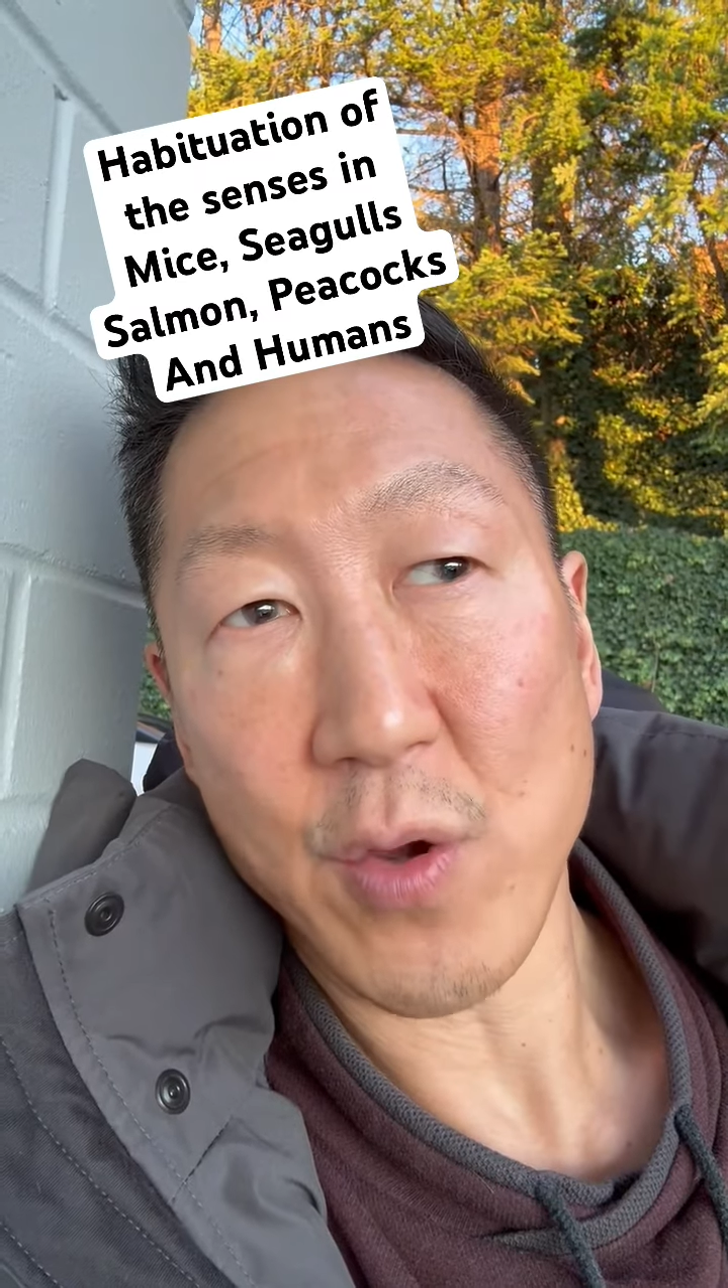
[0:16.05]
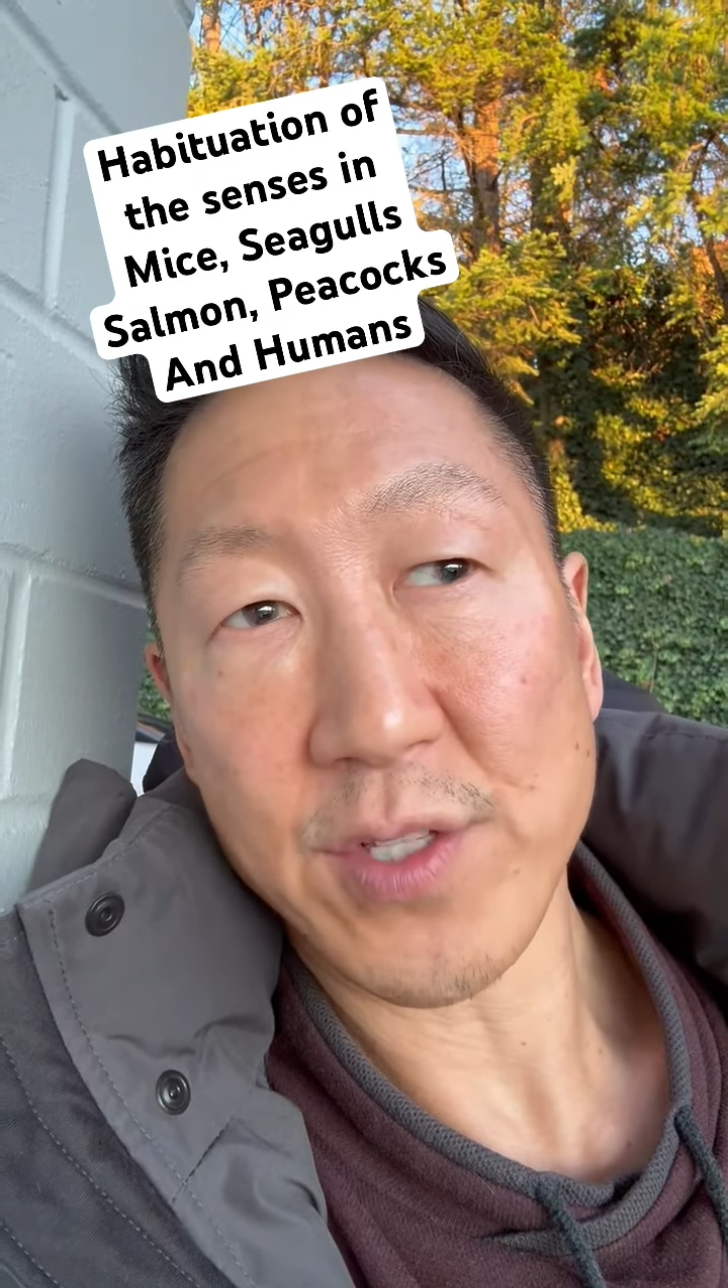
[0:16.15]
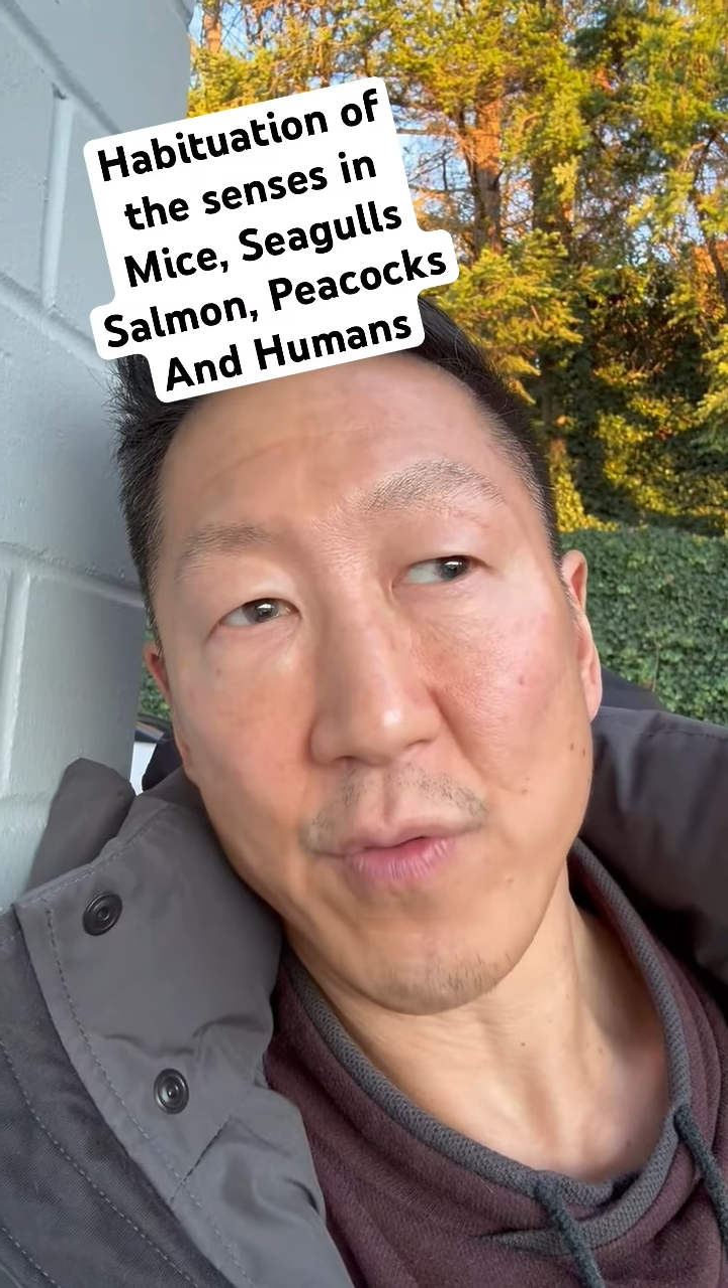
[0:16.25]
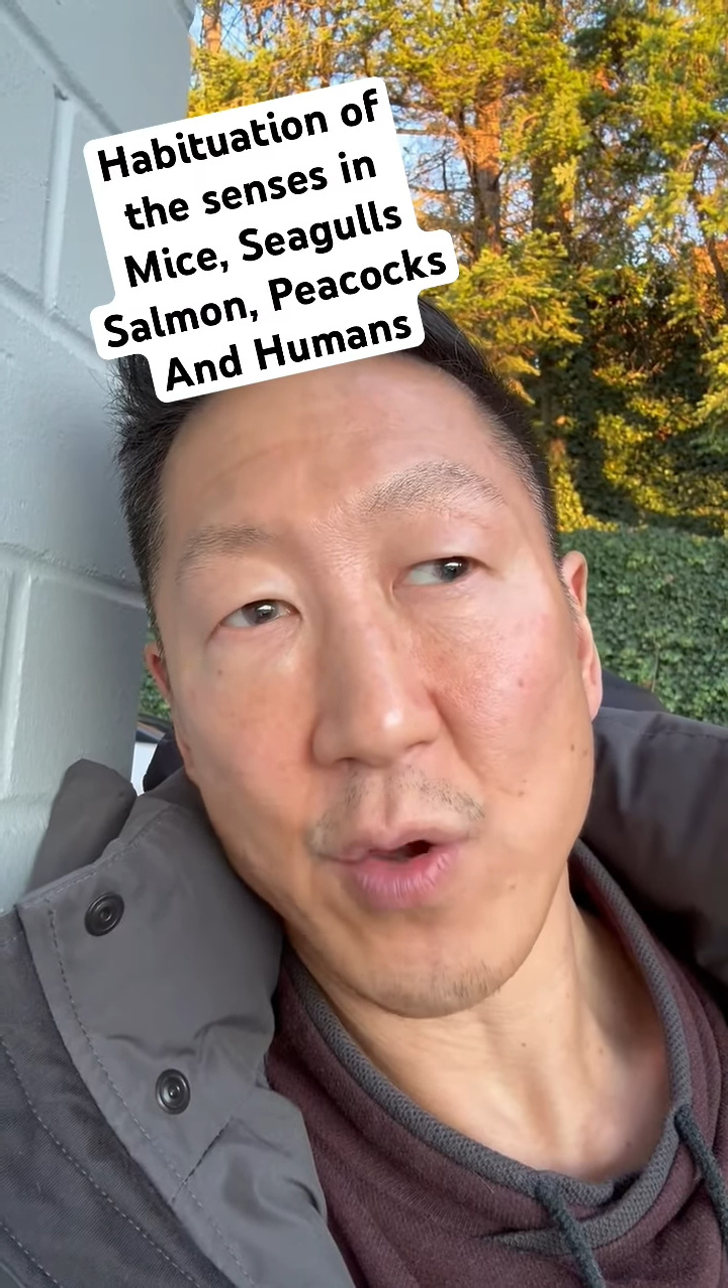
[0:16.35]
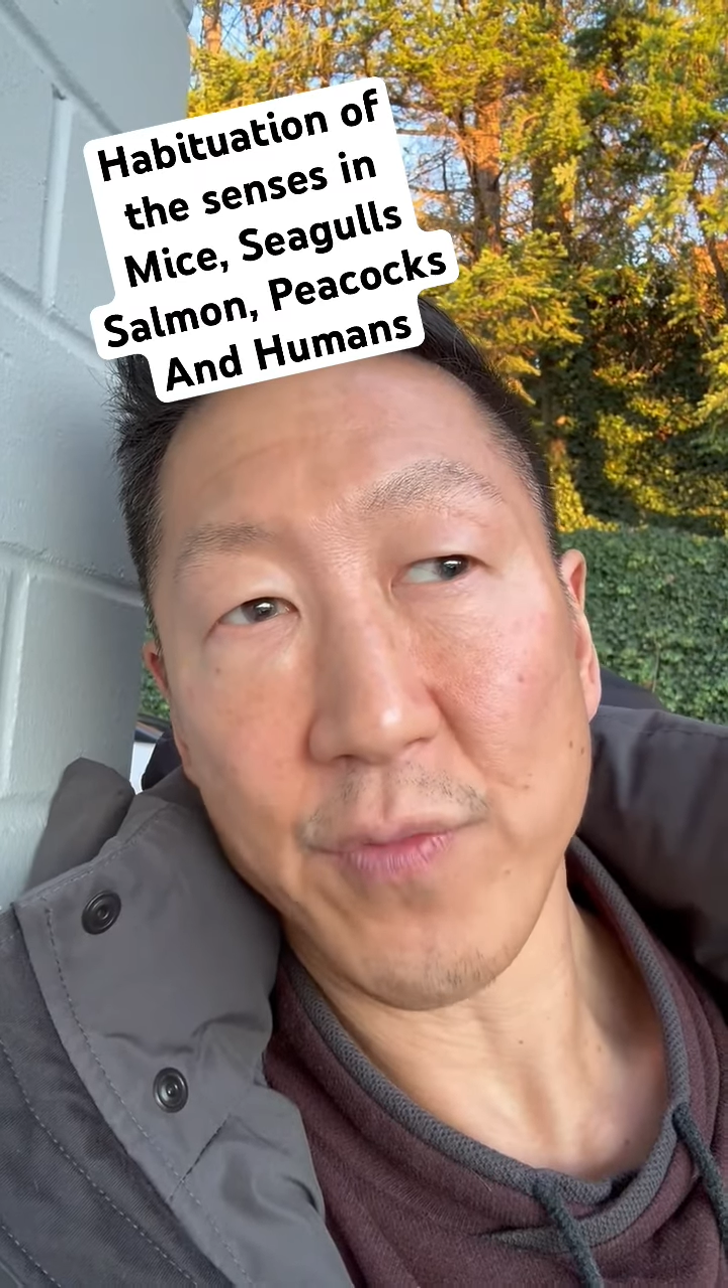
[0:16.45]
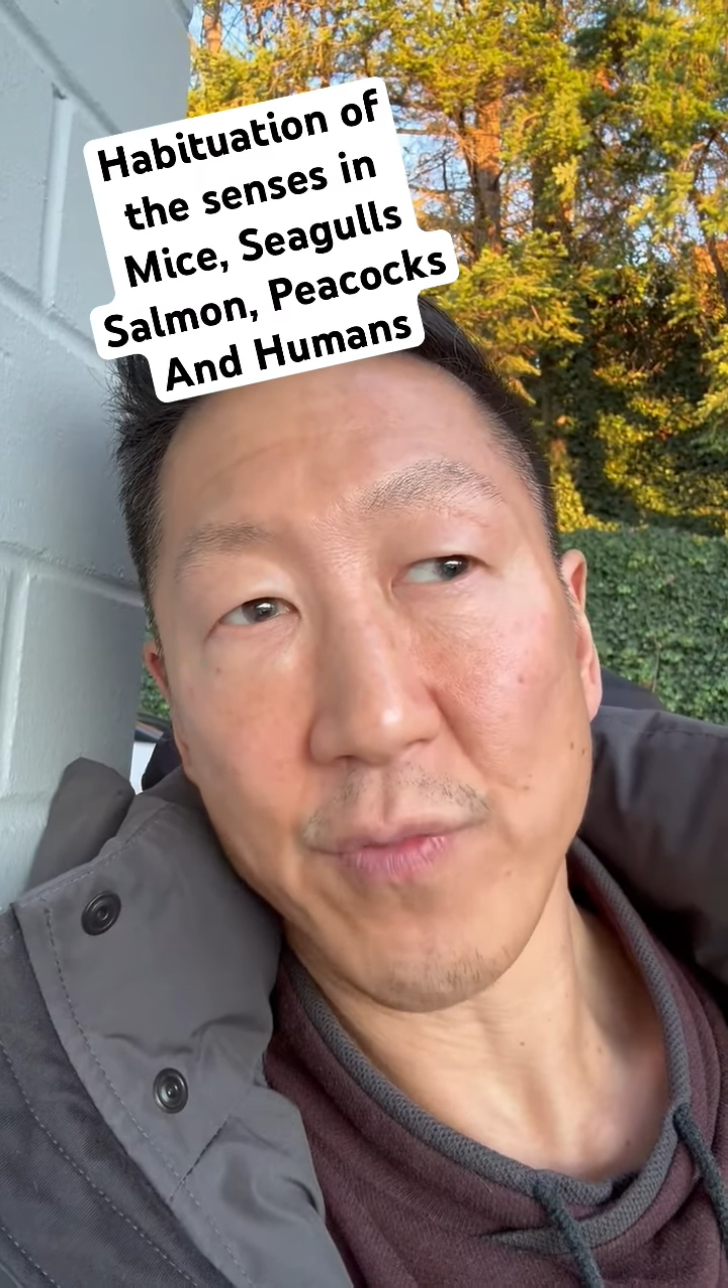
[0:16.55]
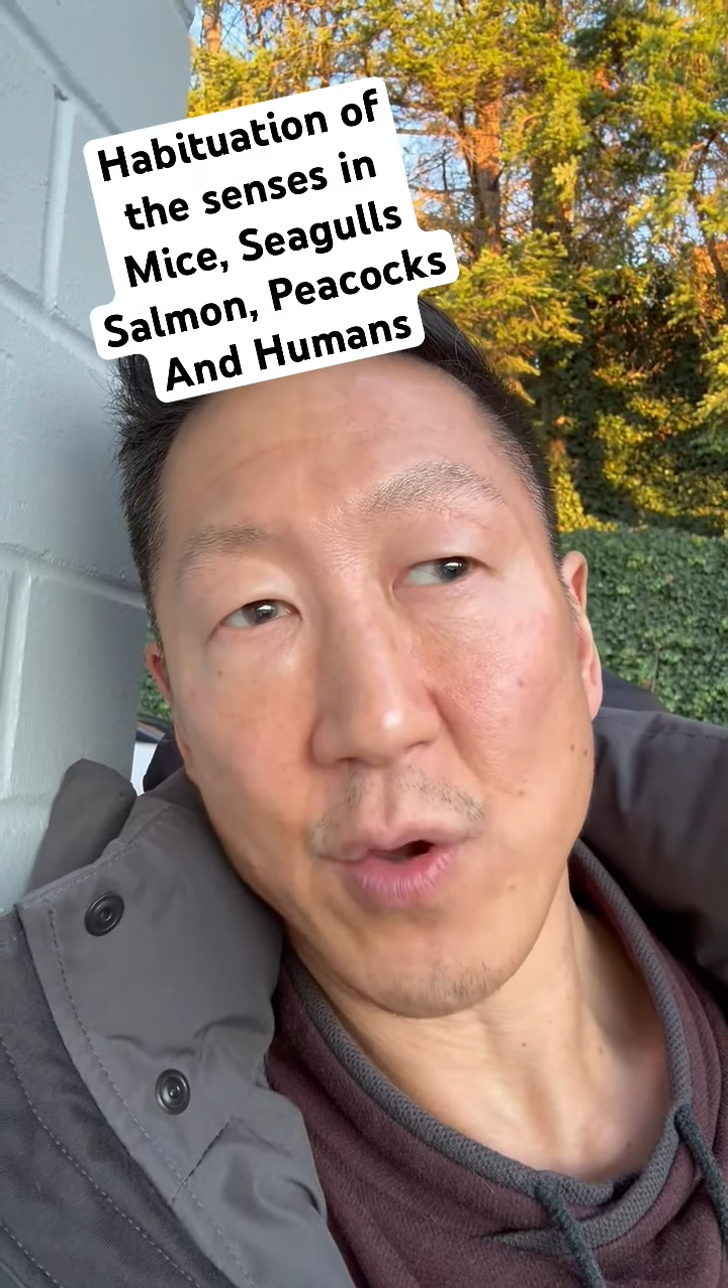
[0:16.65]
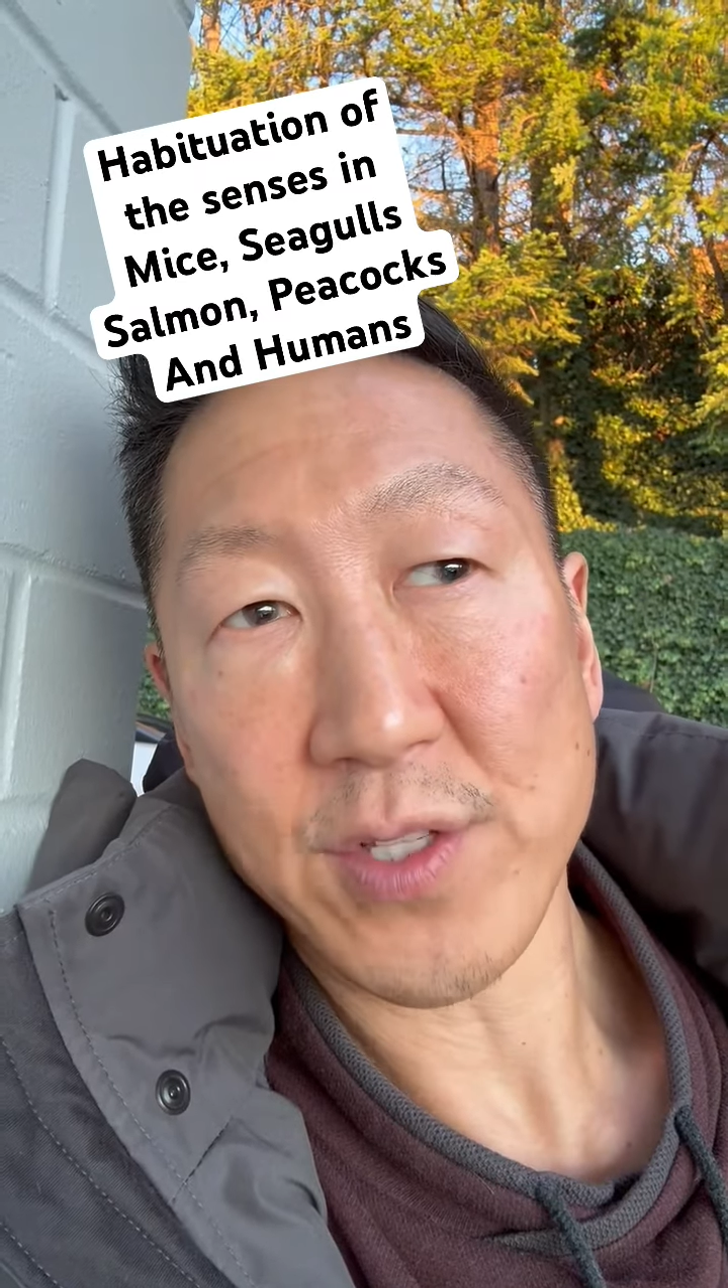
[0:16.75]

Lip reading: feathers are so